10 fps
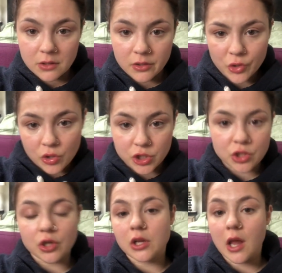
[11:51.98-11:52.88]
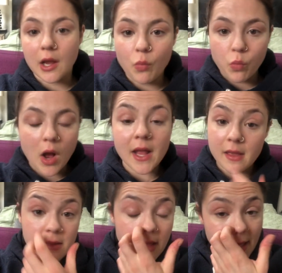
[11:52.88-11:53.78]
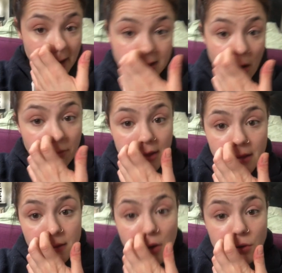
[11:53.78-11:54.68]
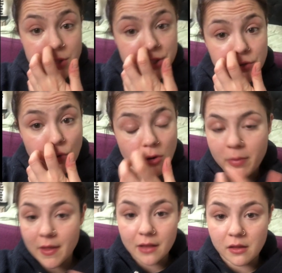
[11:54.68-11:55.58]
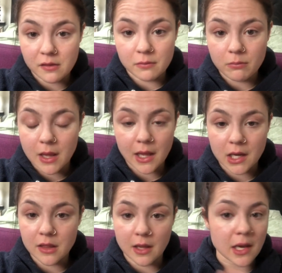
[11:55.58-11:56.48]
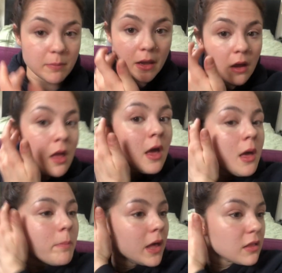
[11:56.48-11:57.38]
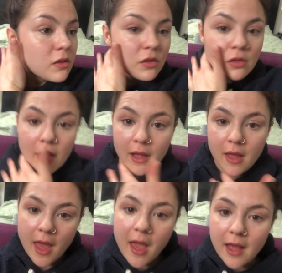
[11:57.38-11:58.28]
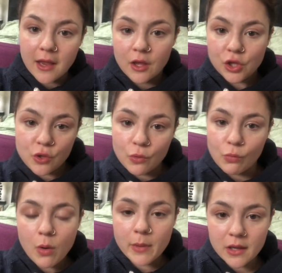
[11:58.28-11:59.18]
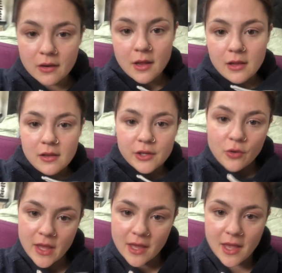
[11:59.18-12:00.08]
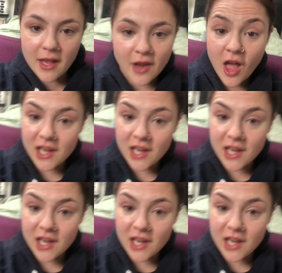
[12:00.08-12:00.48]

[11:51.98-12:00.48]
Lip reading: you're not just gonna like, again, I don't think it's a conscious thought, but that doesn't make anything any better. But it's just like, hey, you woman, you're here and I